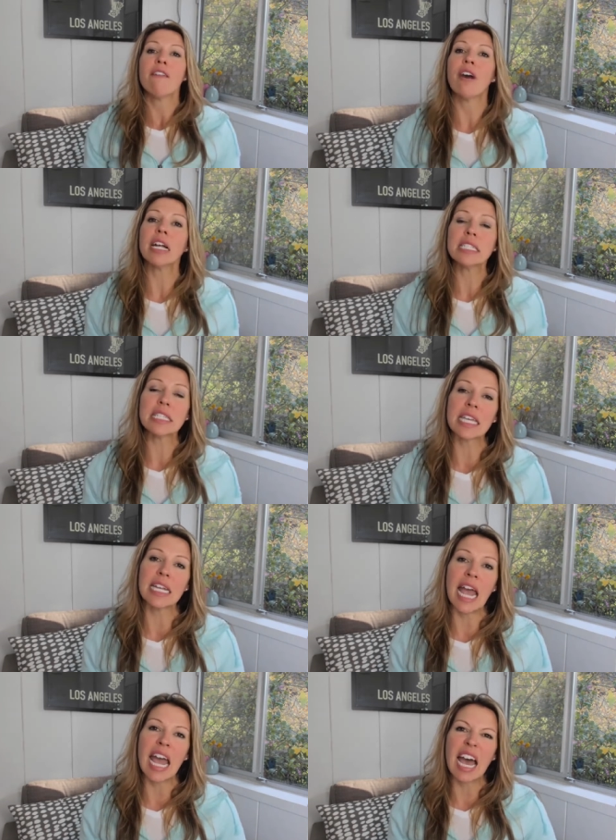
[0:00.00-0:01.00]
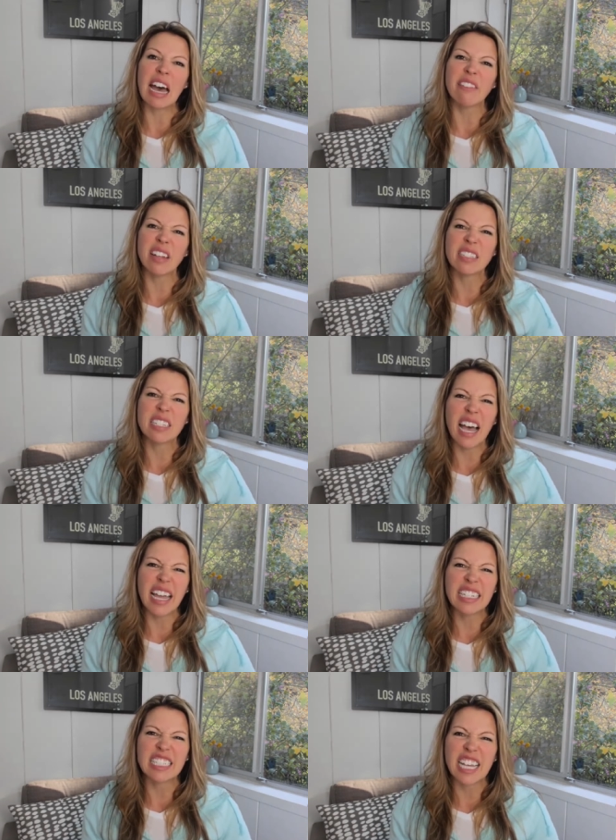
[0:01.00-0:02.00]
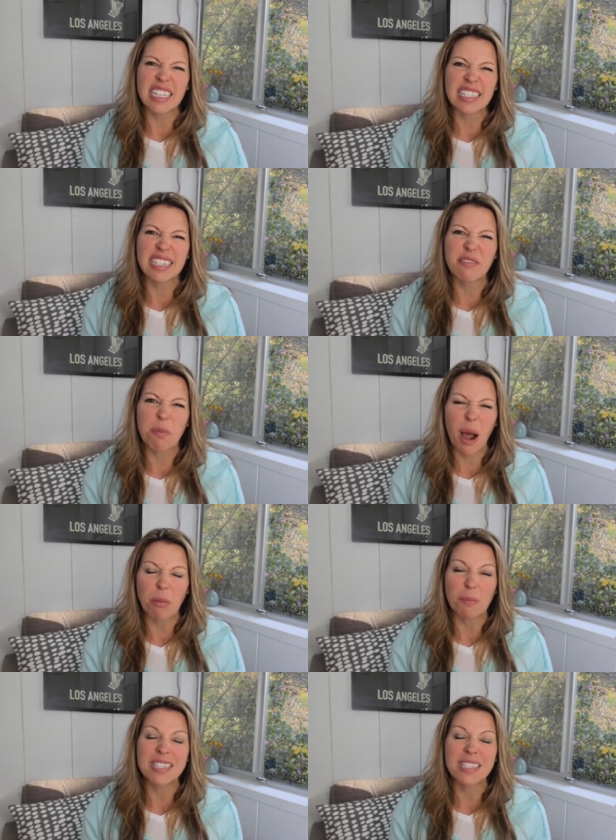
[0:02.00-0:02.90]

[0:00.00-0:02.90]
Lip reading: Vatas can have digestive problems.